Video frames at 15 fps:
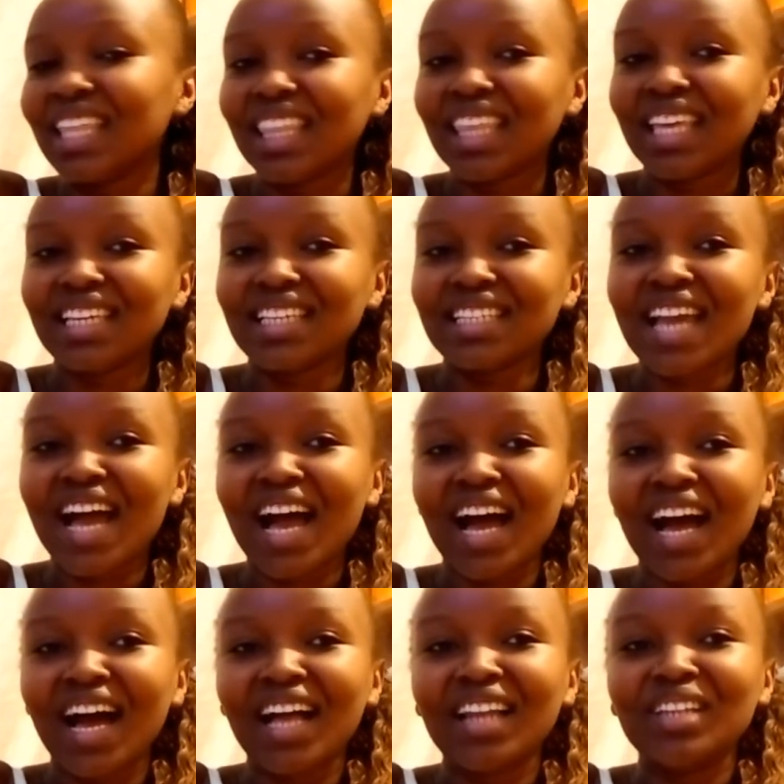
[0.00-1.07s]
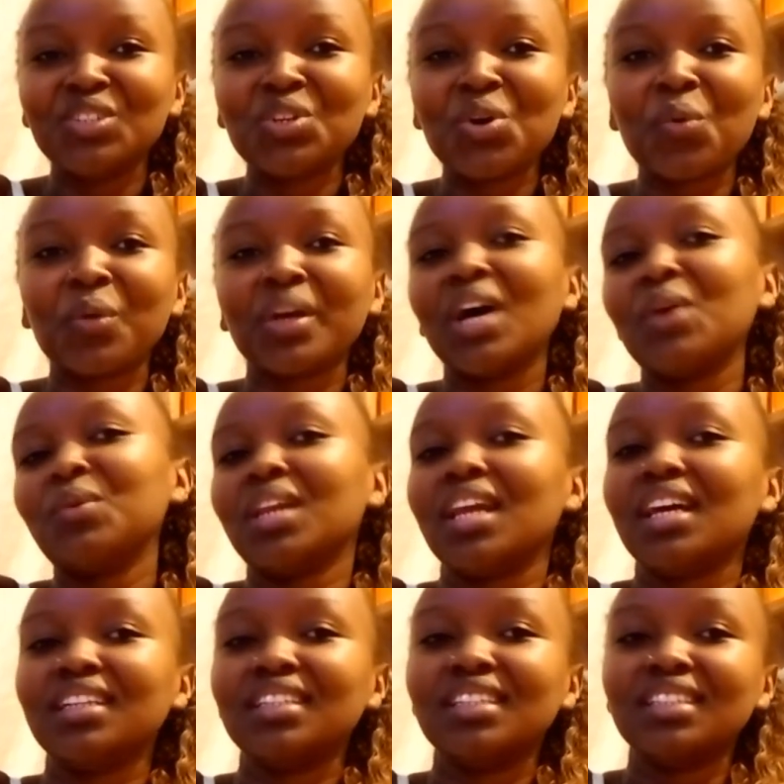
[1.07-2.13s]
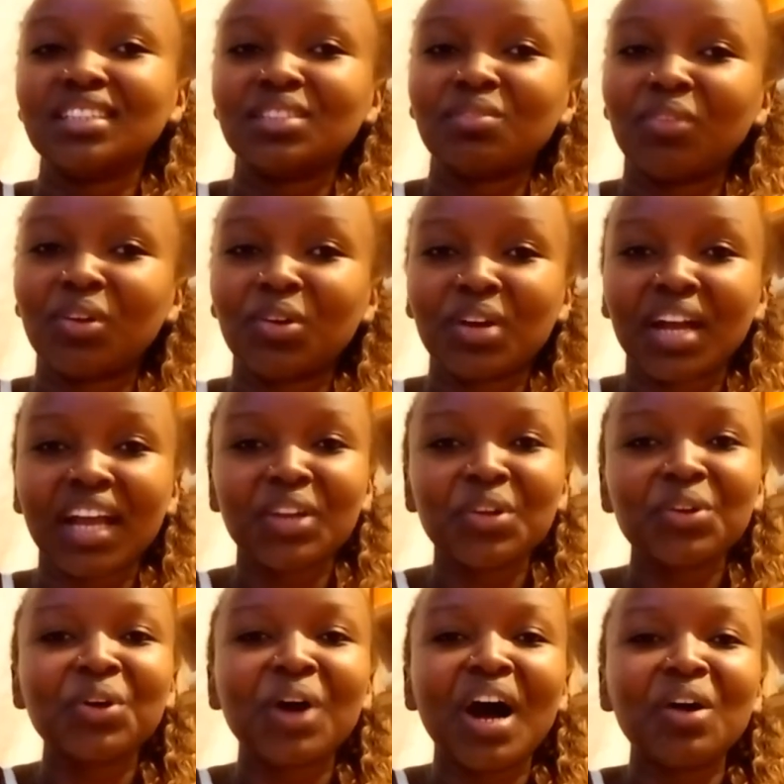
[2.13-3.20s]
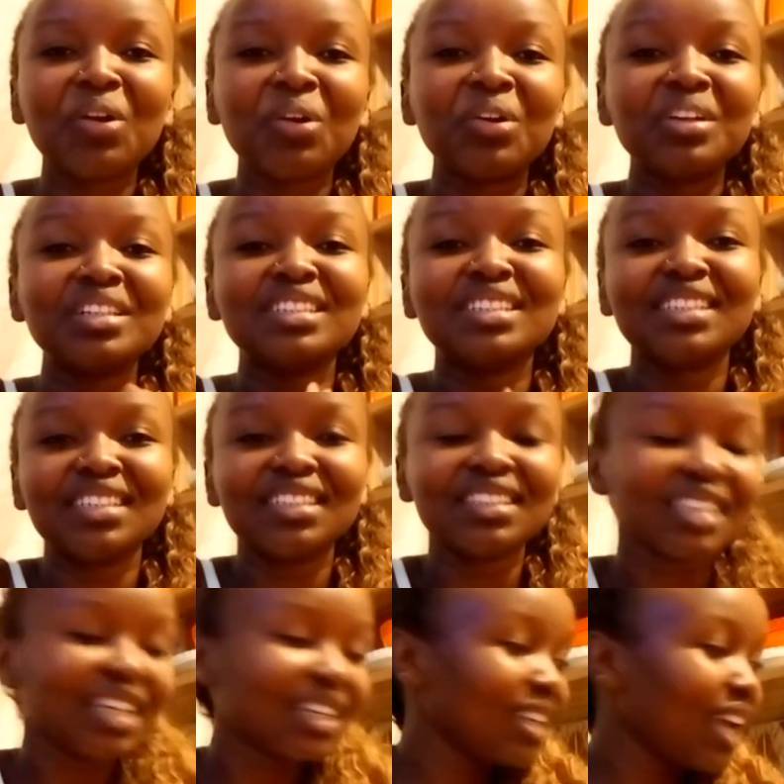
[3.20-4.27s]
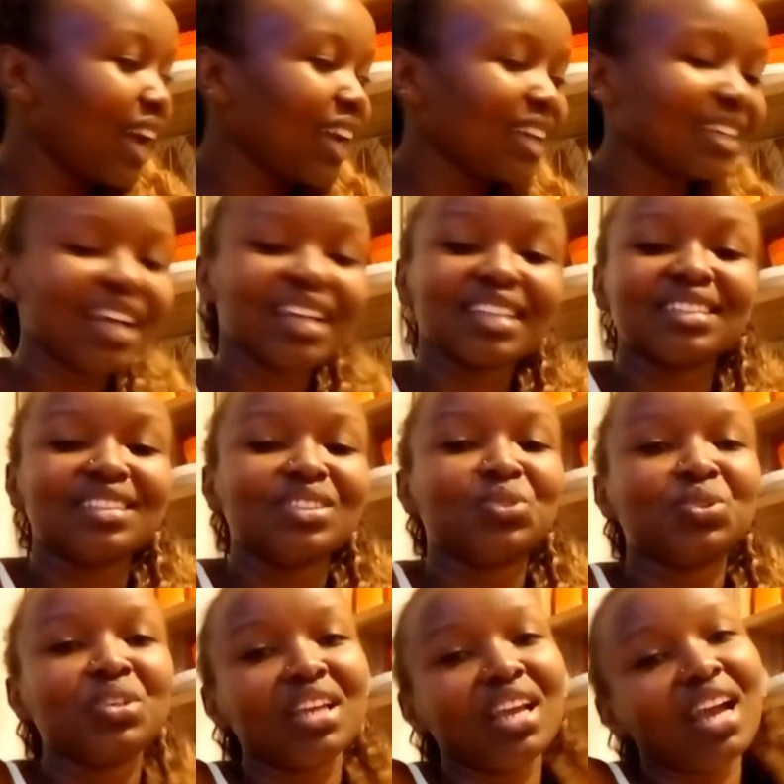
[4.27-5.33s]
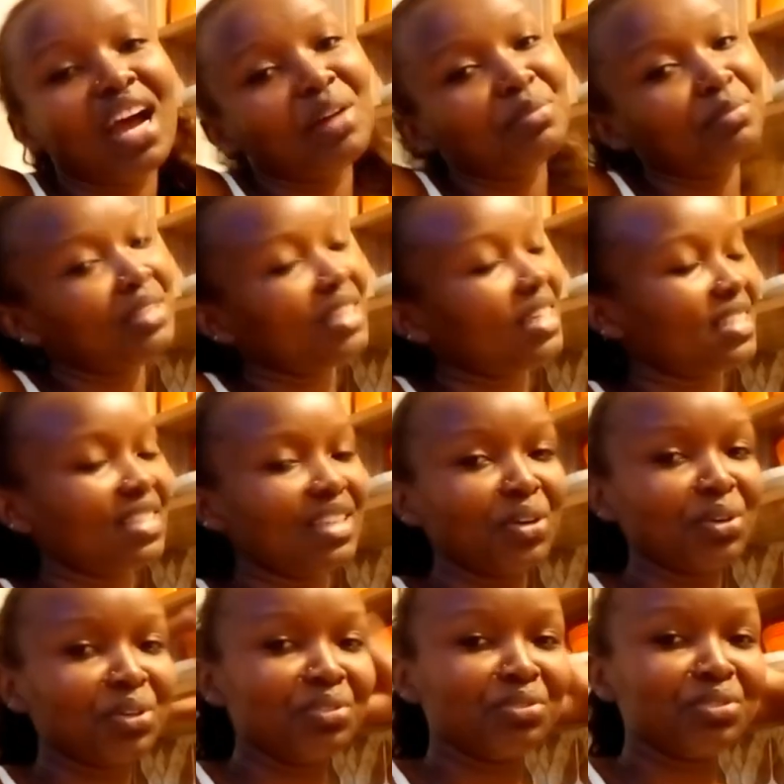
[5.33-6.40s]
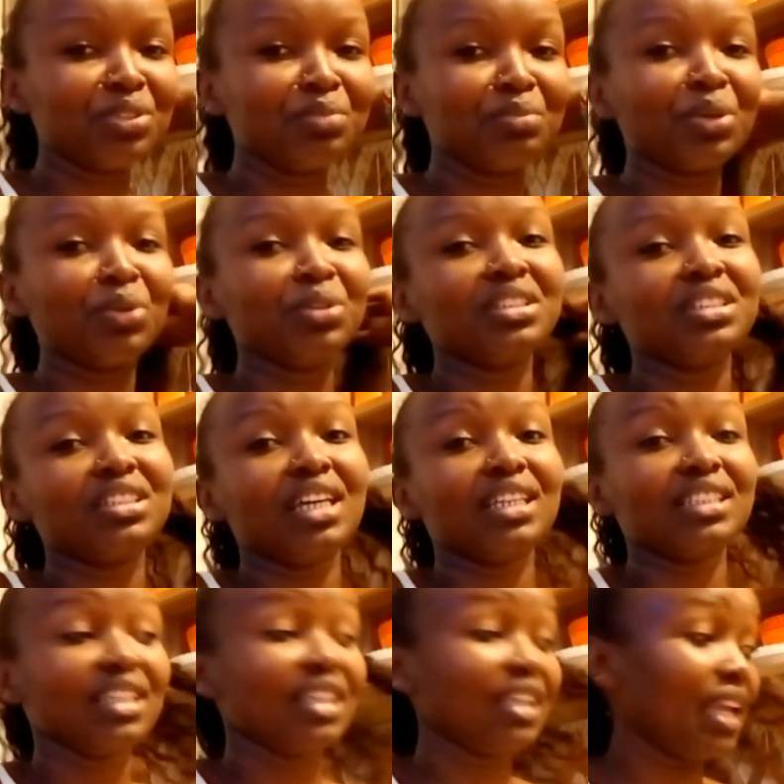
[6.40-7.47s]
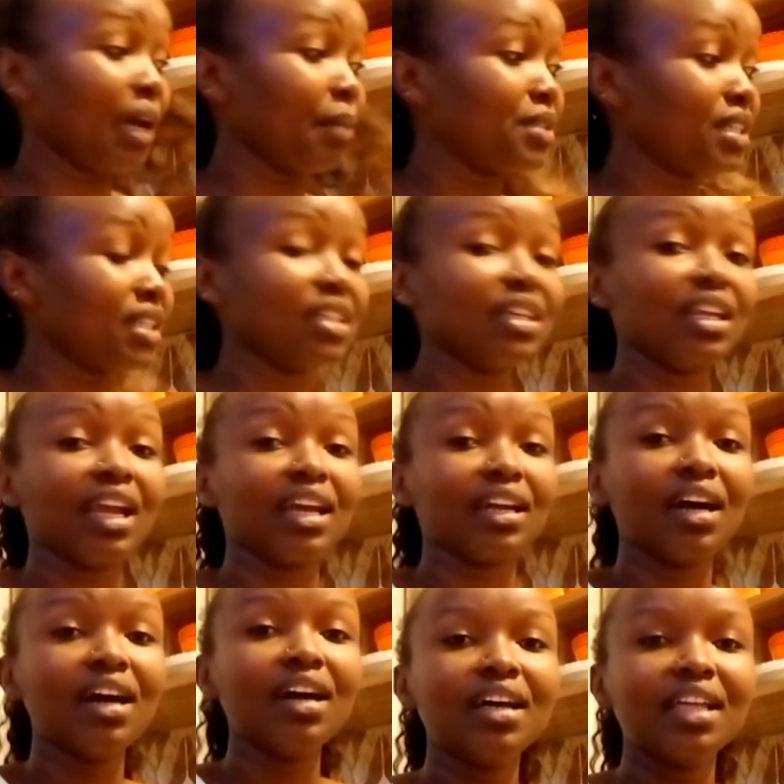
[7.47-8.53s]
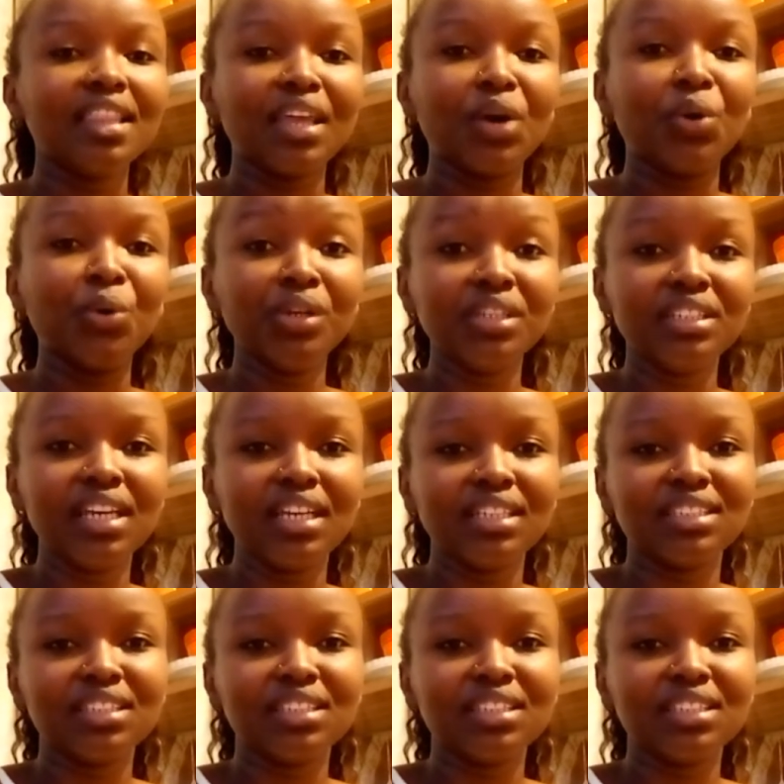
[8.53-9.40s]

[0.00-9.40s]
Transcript: Then, yeah, I'll know where I will end this vlog. I don't know how long it is. I'm just now confused because it has ended up taking like the whole day.